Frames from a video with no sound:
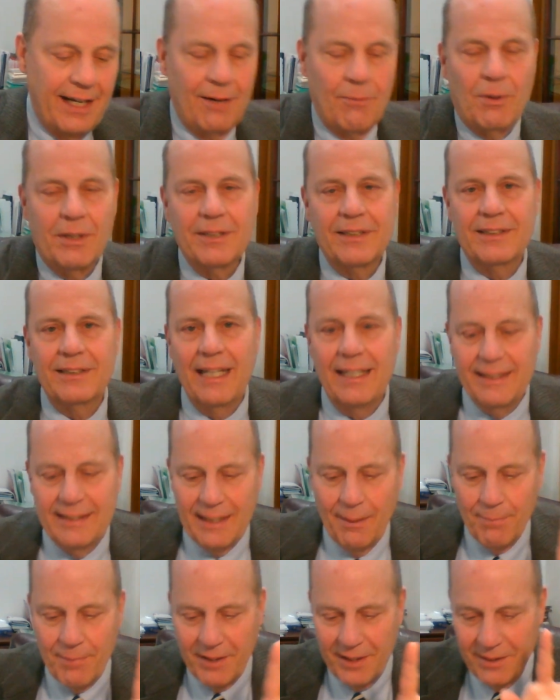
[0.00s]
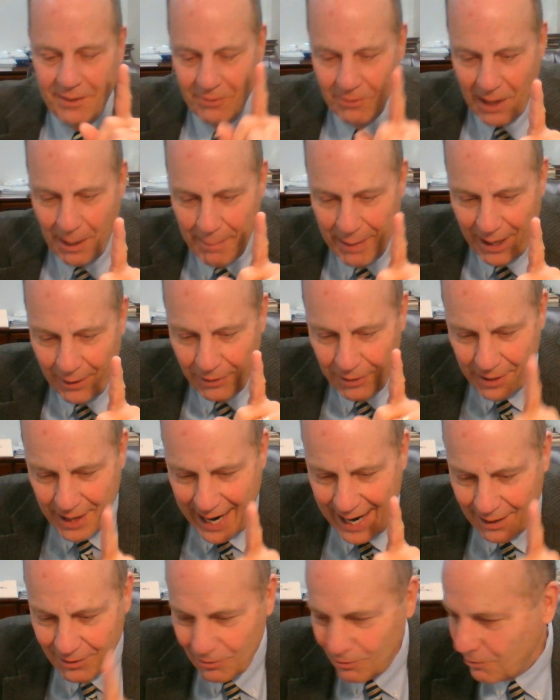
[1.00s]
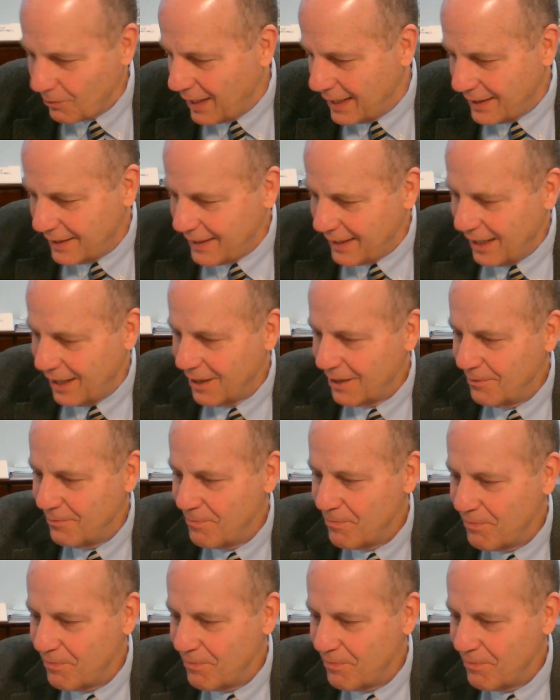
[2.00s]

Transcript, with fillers: I want to say something about that right there.